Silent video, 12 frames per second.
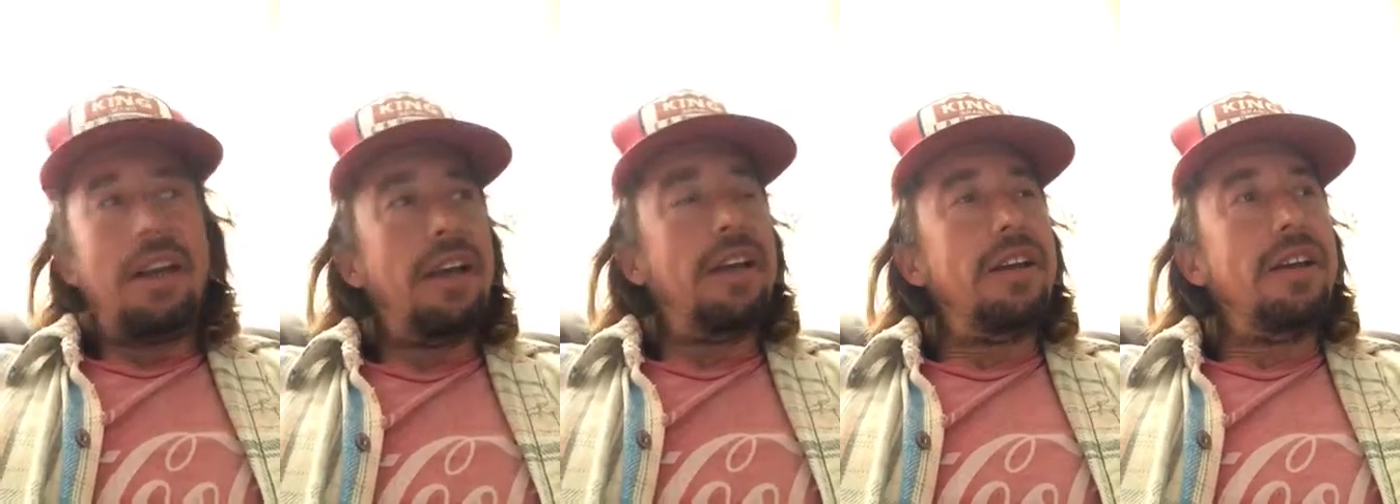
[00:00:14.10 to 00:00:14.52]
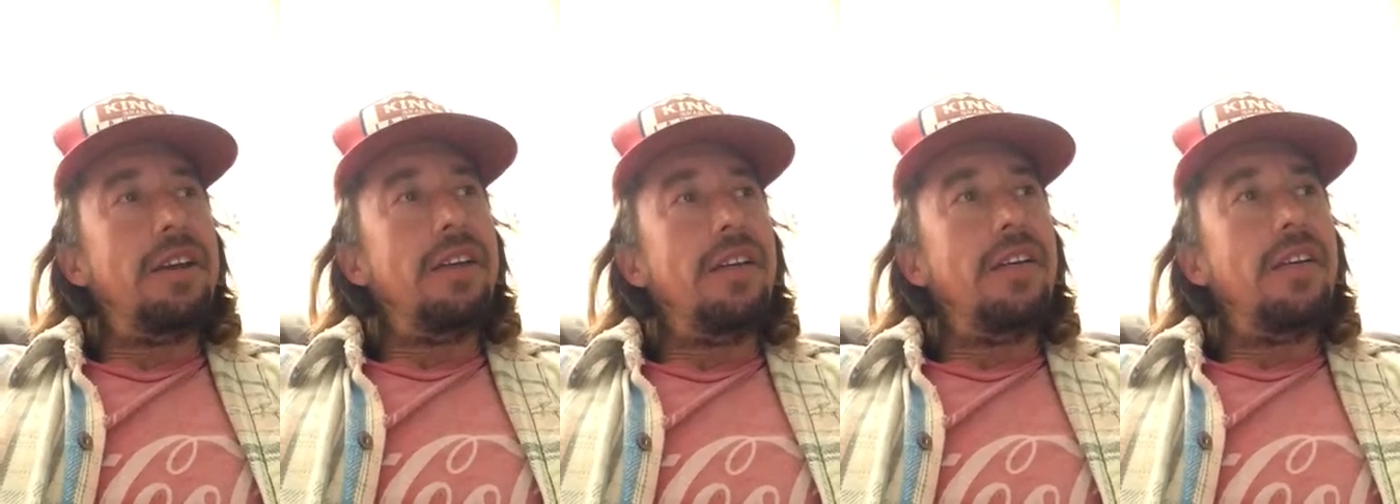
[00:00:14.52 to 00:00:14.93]
And
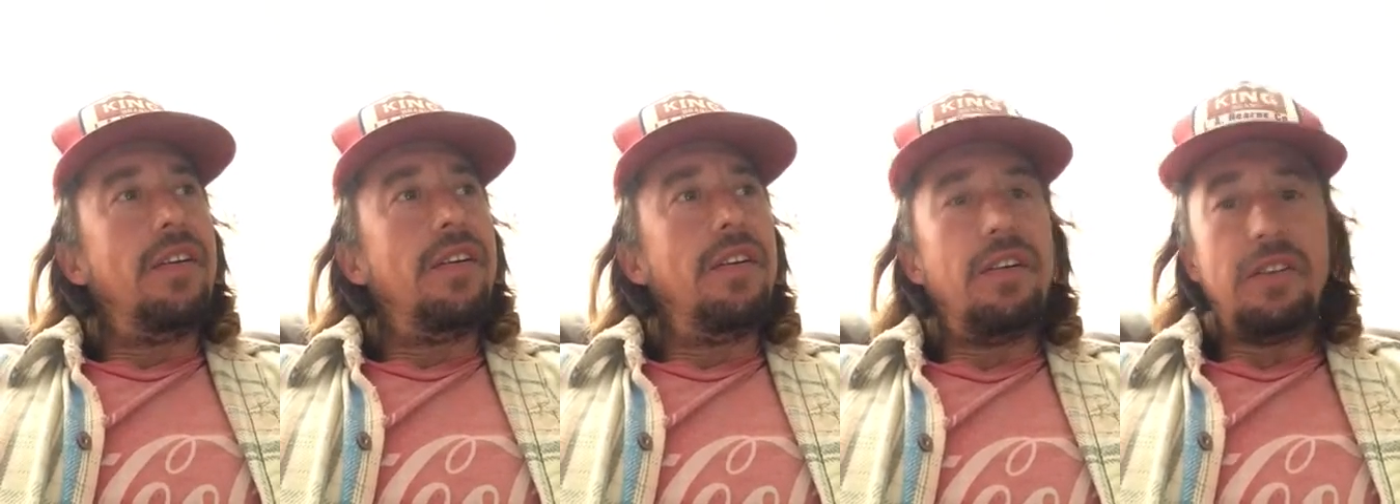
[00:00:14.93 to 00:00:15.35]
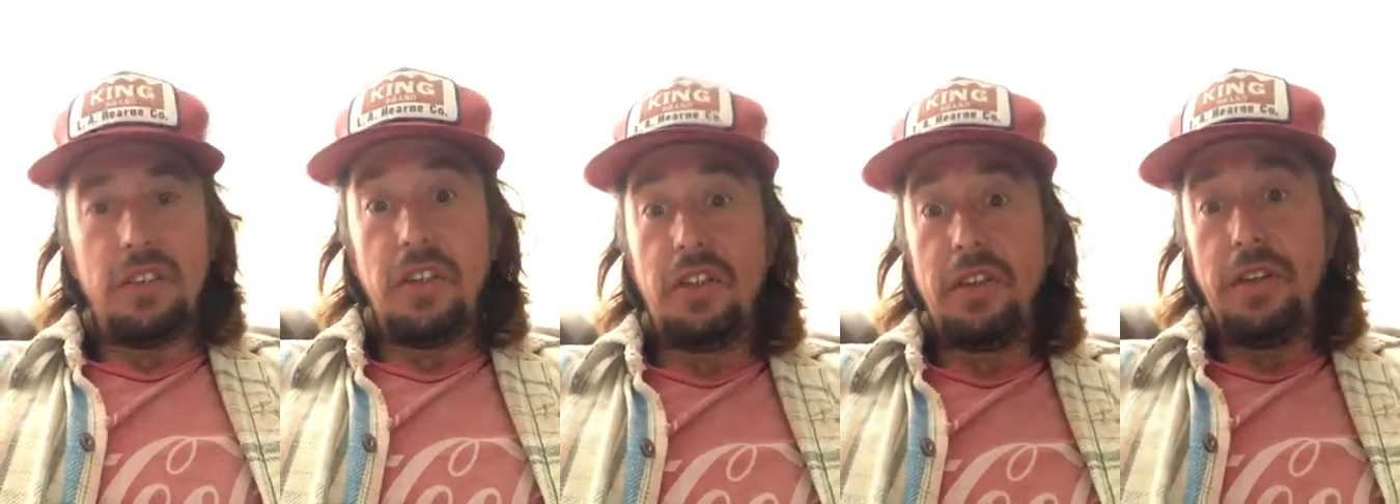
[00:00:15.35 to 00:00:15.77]
I was
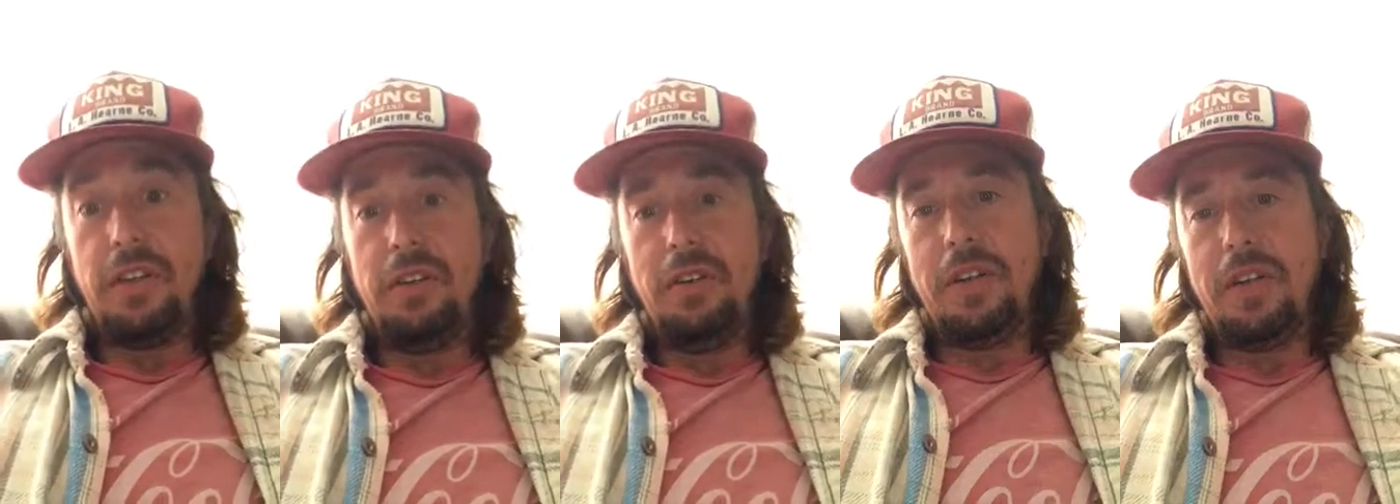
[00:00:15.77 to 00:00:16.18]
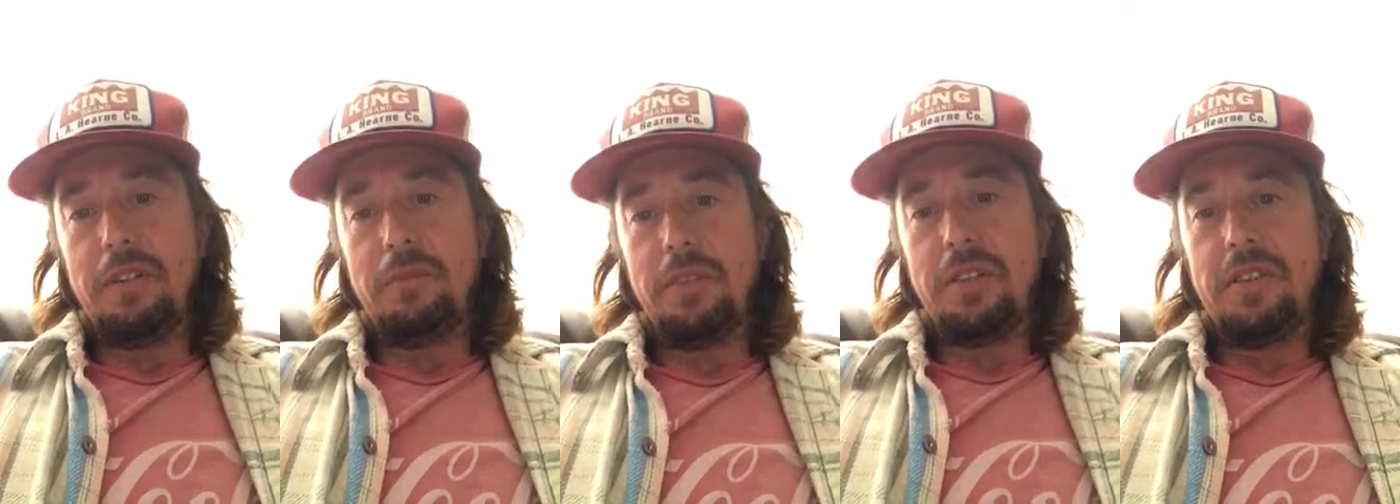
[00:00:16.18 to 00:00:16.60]
looking at who
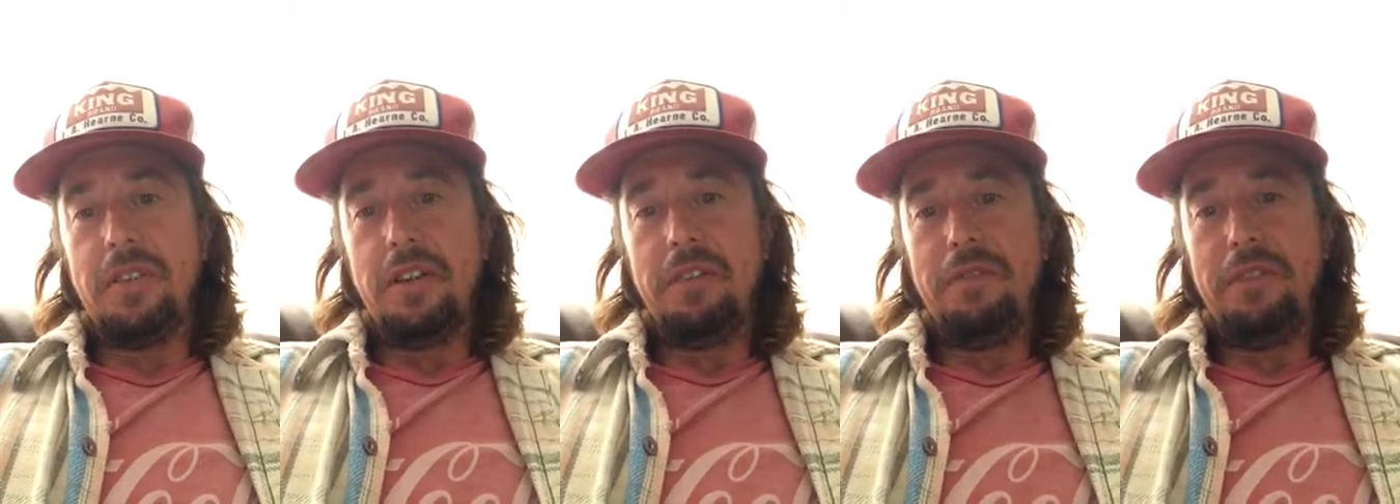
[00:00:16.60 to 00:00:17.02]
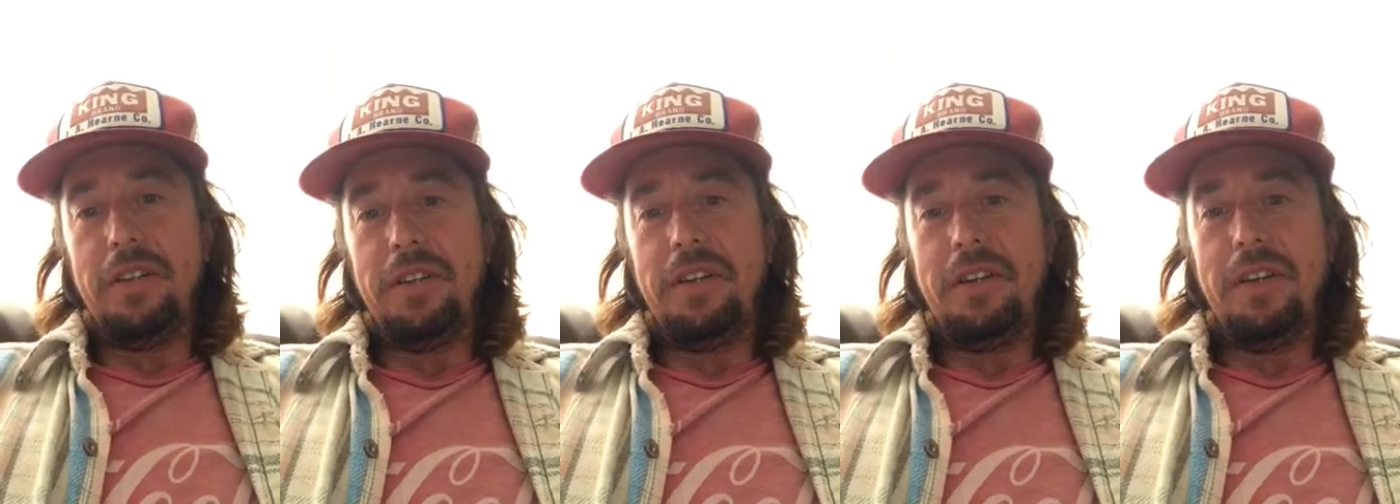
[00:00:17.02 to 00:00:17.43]
liked my stuff,
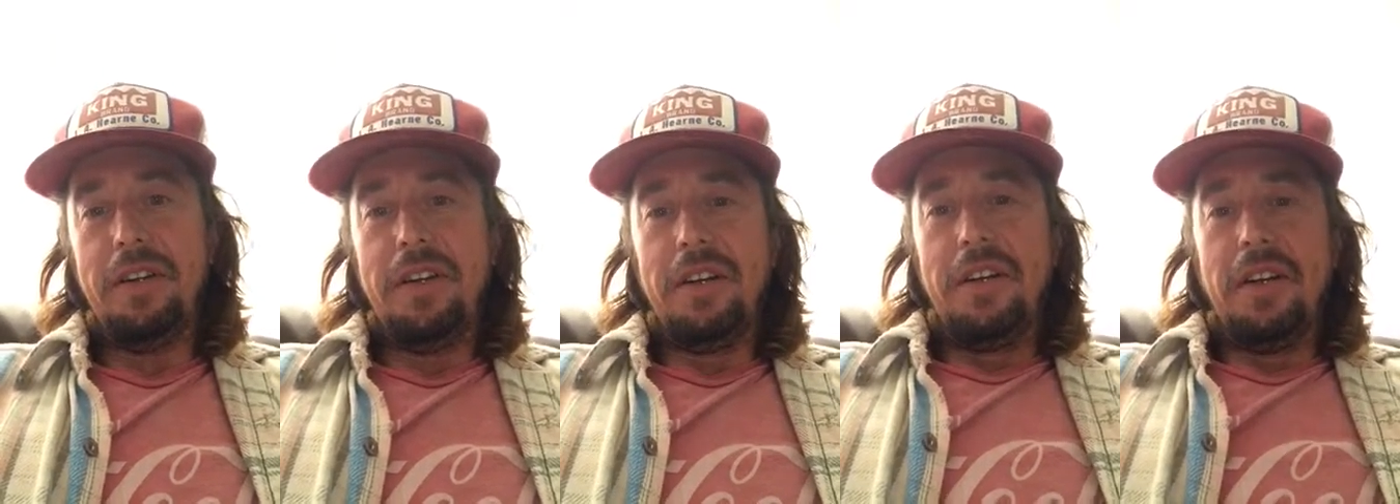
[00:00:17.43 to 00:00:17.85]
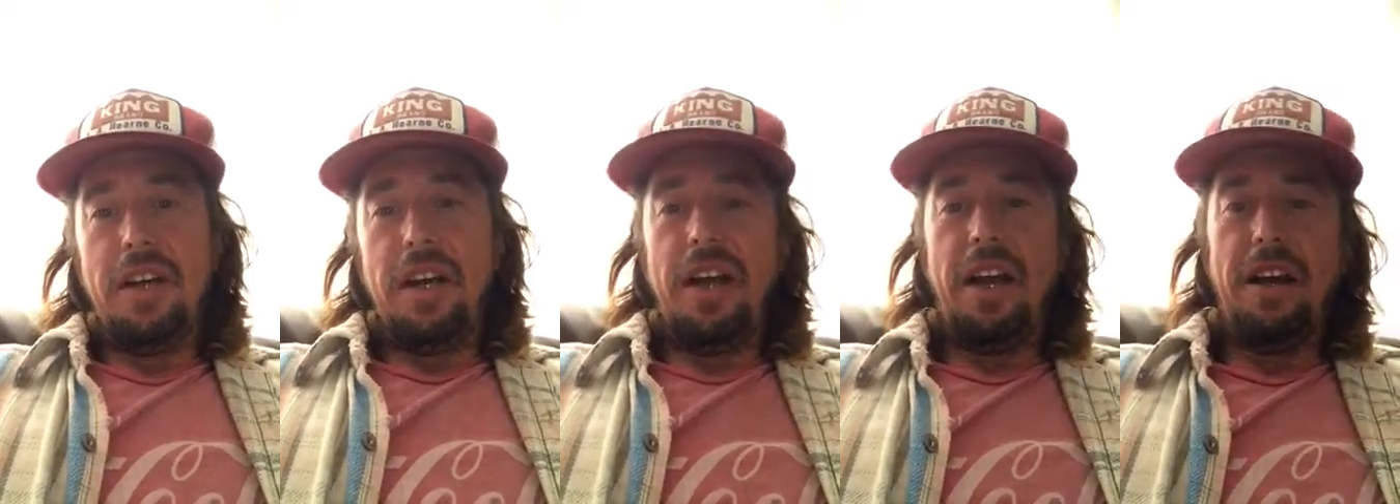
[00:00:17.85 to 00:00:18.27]
and
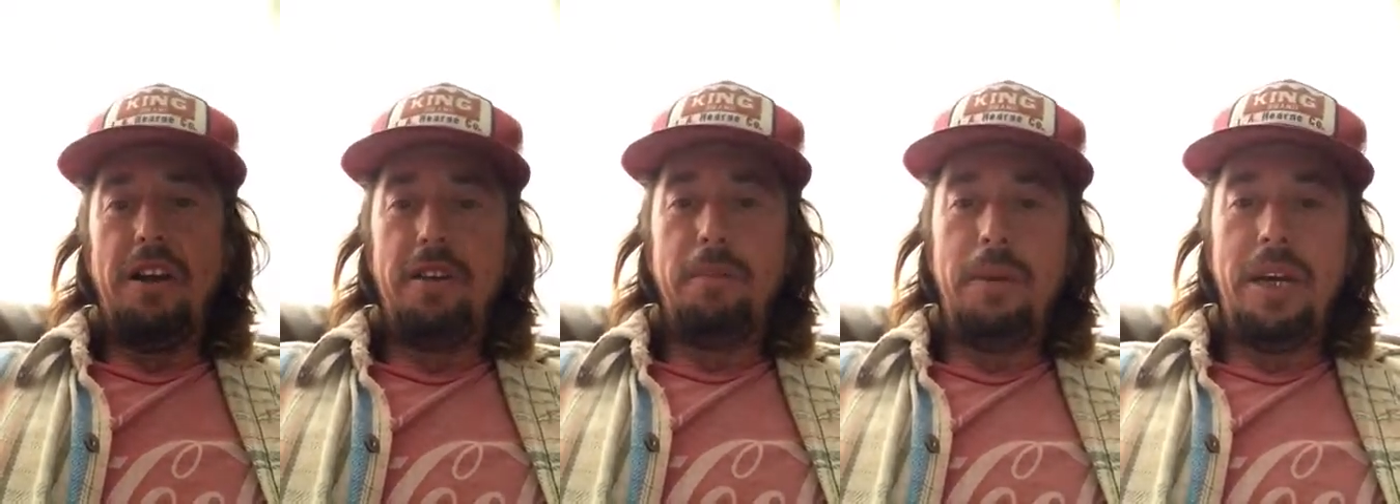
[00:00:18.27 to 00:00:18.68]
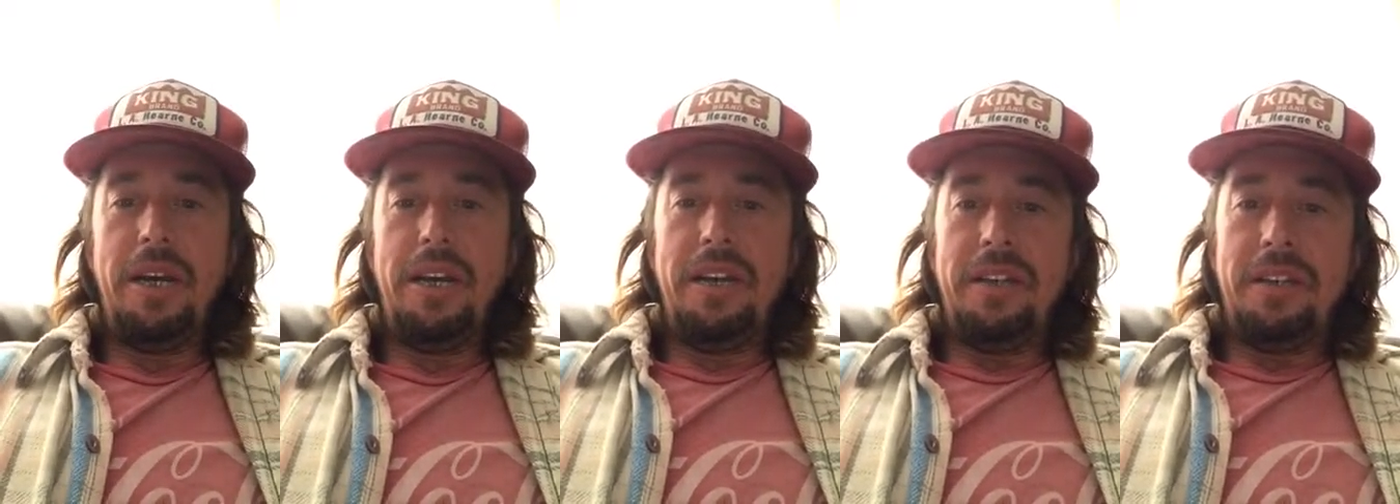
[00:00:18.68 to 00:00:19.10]
Aaron
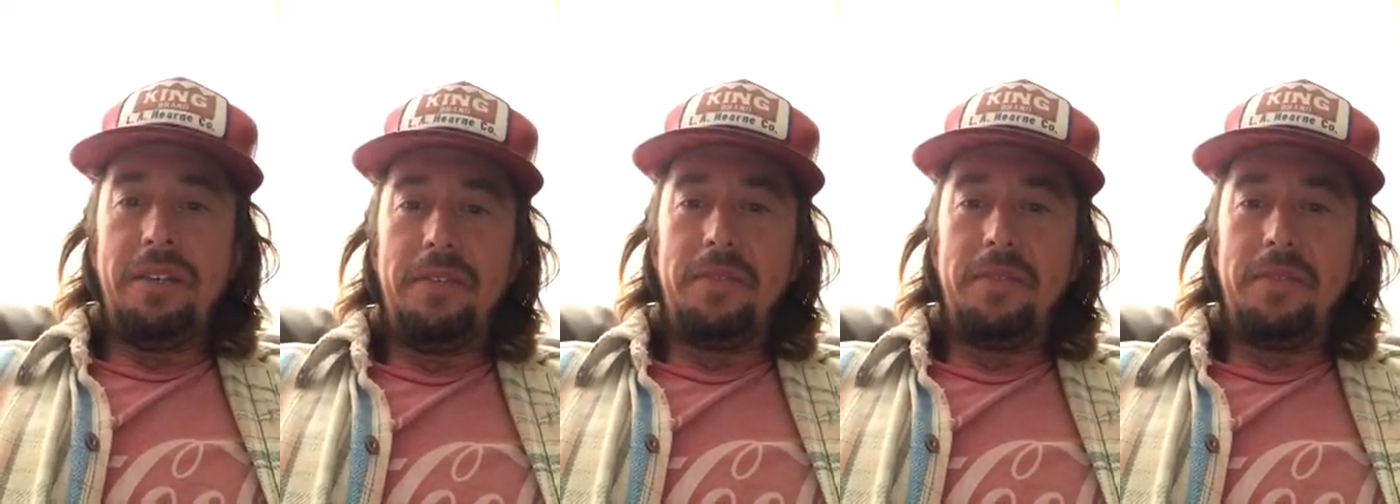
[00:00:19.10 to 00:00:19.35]
Bean